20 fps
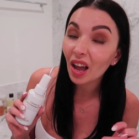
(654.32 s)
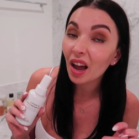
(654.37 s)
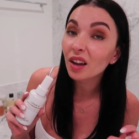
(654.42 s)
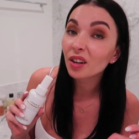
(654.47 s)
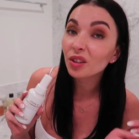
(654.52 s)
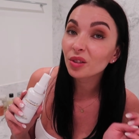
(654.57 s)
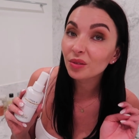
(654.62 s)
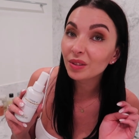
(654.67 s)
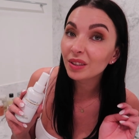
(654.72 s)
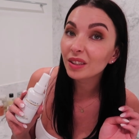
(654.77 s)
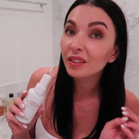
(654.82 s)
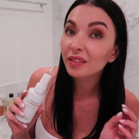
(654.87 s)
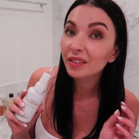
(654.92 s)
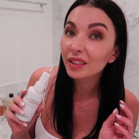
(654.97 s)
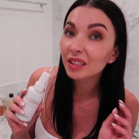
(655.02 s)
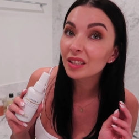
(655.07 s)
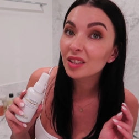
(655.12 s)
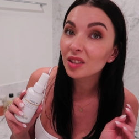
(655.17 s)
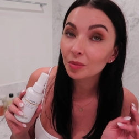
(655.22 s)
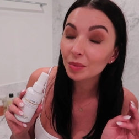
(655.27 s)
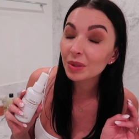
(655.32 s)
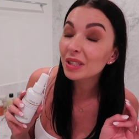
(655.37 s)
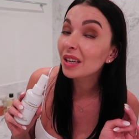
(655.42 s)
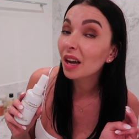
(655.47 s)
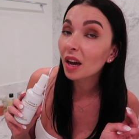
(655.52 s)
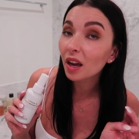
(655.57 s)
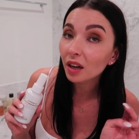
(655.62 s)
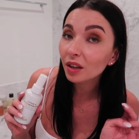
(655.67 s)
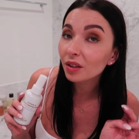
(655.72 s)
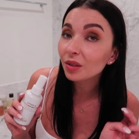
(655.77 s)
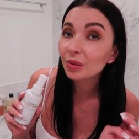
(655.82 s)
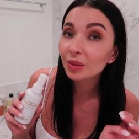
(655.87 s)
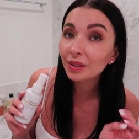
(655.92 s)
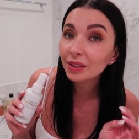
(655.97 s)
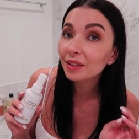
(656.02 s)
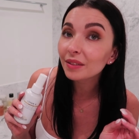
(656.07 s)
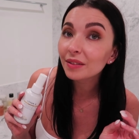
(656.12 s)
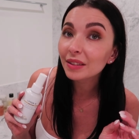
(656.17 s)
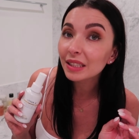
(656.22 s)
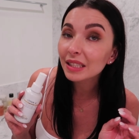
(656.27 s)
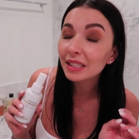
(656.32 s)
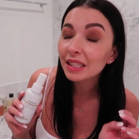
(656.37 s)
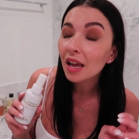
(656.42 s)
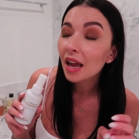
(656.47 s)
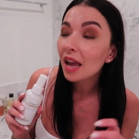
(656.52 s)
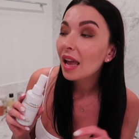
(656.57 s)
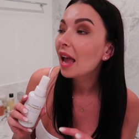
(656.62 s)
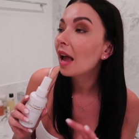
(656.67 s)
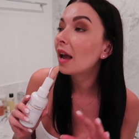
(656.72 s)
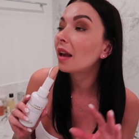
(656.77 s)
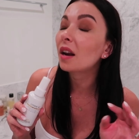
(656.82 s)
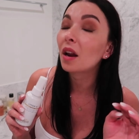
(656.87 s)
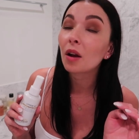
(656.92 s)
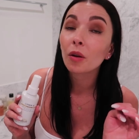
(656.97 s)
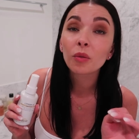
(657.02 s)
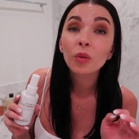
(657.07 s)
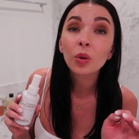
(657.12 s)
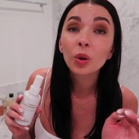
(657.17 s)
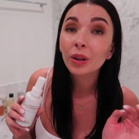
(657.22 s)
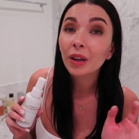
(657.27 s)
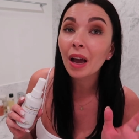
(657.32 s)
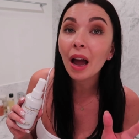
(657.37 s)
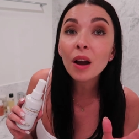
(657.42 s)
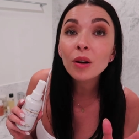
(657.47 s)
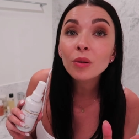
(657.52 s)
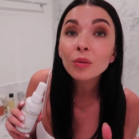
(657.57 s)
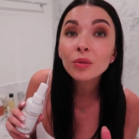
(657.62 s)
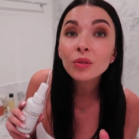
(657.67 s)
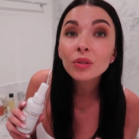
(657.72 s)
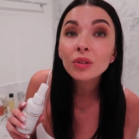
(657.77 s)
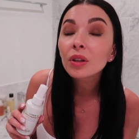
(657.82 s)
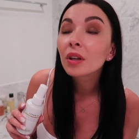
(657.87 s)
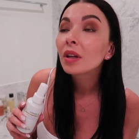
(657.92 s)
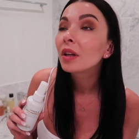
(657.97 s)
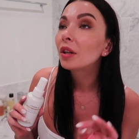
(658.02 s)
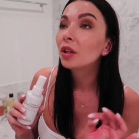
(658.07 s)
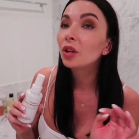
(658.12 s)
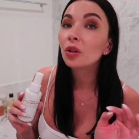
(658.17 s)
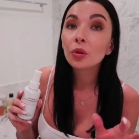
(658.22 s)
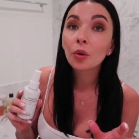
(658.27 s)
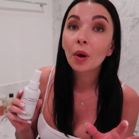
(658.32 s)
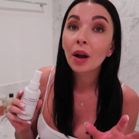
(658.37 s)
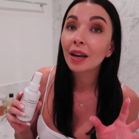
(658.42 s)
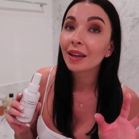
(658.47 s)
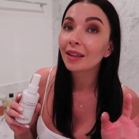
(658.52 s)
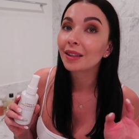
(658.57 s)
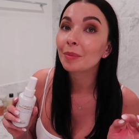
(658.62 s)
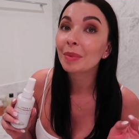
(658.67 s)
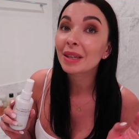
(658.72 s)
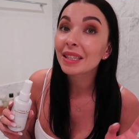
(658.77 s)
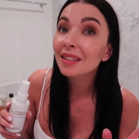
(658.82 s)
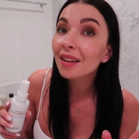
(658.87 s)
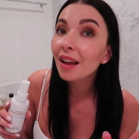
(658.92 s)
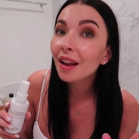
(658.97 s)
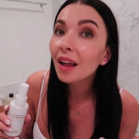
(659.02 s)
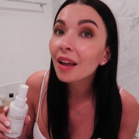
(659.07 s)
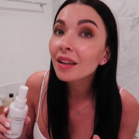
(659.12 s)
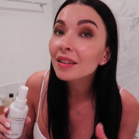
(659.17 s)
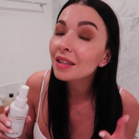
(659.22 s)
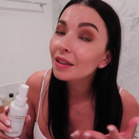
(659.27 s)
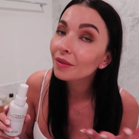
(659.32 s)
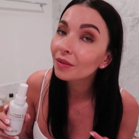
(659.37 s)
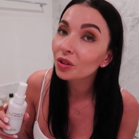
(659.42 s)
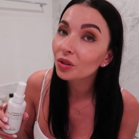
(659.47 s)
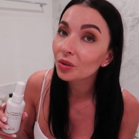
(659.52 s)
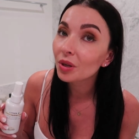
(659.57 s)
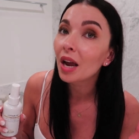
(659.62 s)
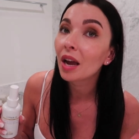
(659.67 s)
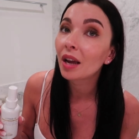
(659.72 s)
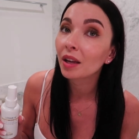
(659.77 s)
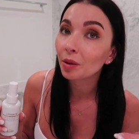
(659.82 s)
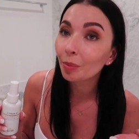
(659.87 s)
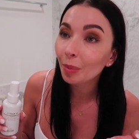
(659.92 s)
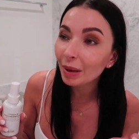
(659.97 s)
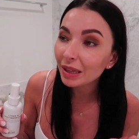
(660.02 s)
hard to deal with. It's hard to deal with. And I work out, you know, I eat my salads, even today I had